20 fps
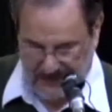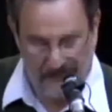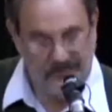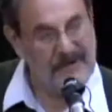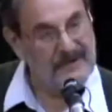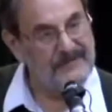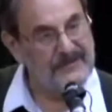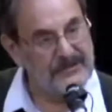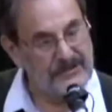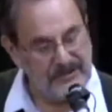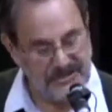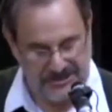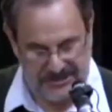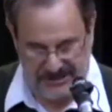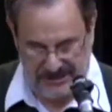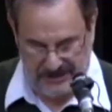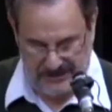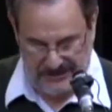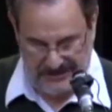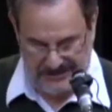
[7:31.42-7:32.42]
the
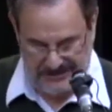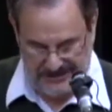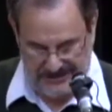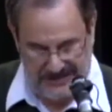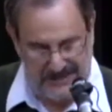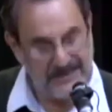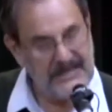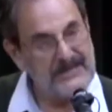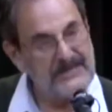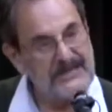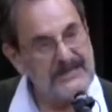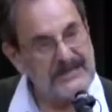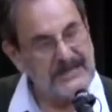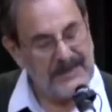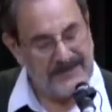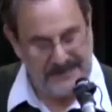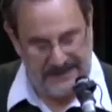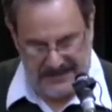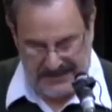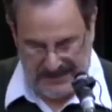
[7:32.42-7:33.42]
revolutionaries
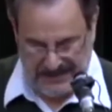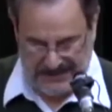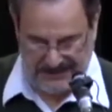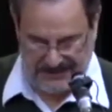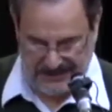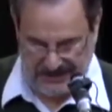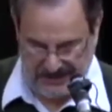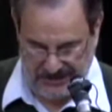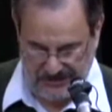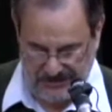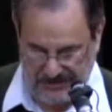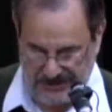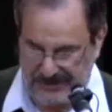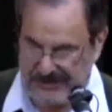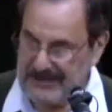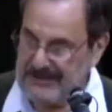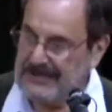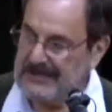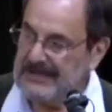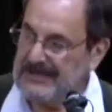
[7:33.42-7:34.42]
and the
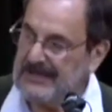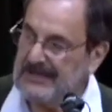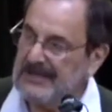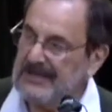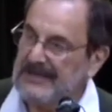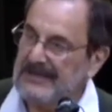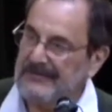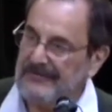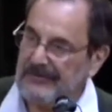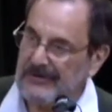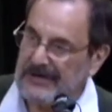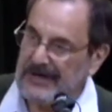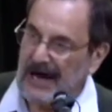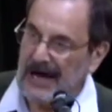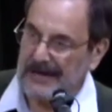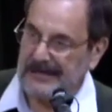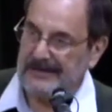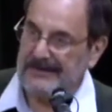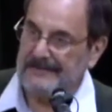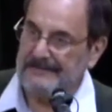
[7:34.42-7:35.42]
executed, the
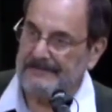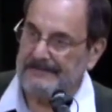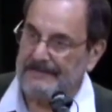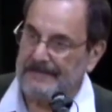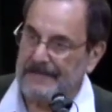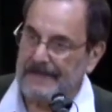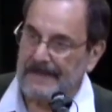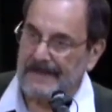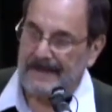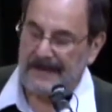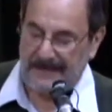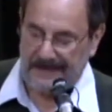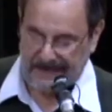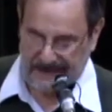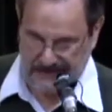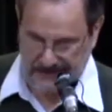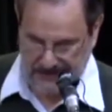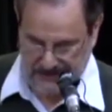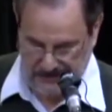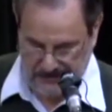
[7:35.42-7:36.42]
forgotten and
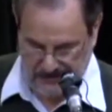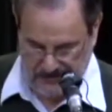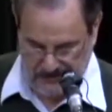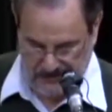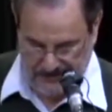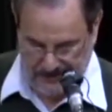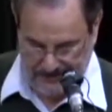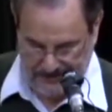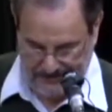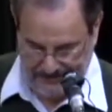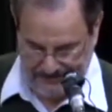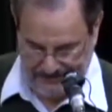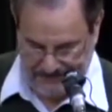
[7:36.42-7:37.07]
the ignored.